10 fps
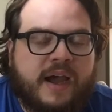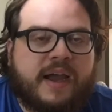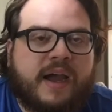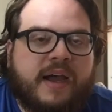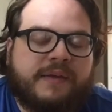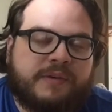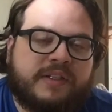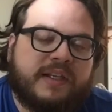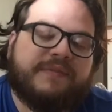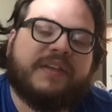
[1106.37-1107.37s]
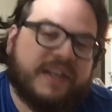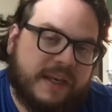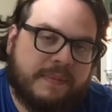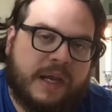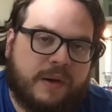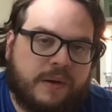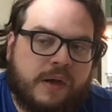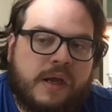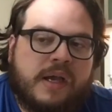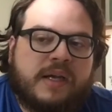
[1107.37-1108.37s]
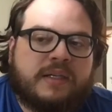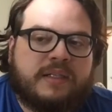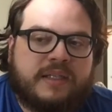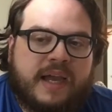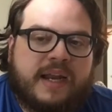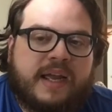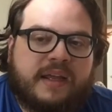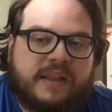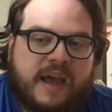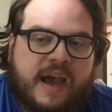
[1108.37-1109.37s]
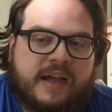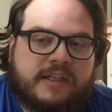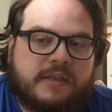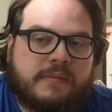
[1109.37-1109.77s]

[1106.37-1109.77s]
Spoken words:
I received an email stating that